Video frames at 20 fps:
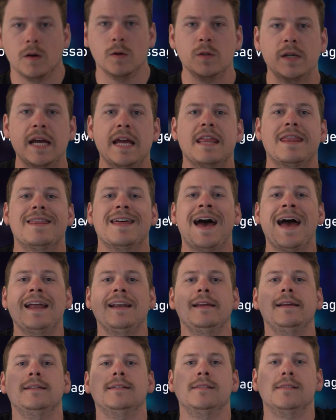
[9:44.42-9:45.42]
Okay,
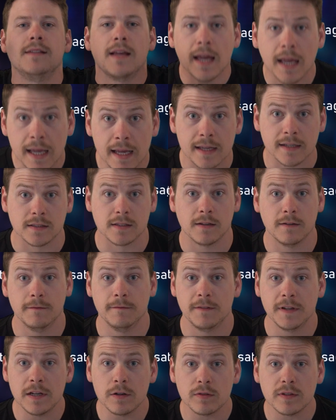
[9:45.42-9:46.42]
that is it.
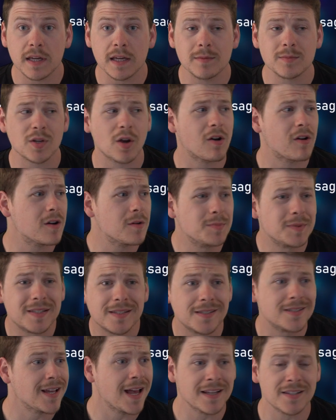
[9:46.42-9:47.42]
Video games are
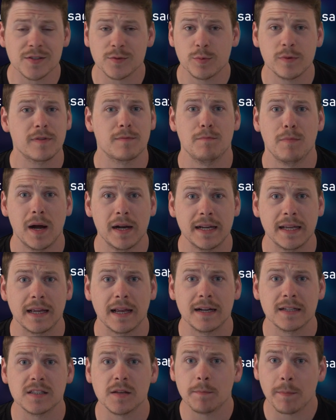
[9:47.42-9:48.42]
obsessed with money,
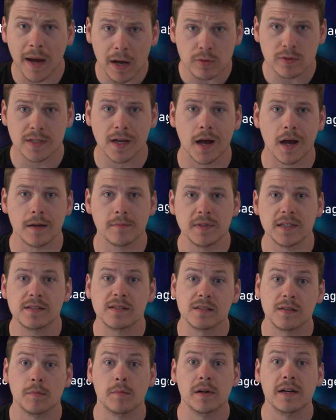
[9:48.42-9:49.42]
and it's about time that
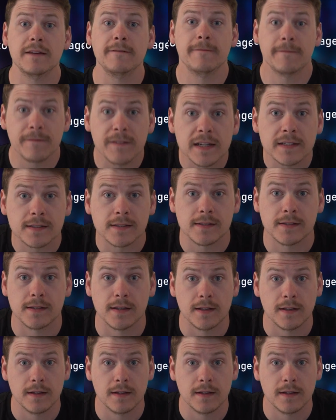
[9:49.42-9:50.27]
somebody fixes it.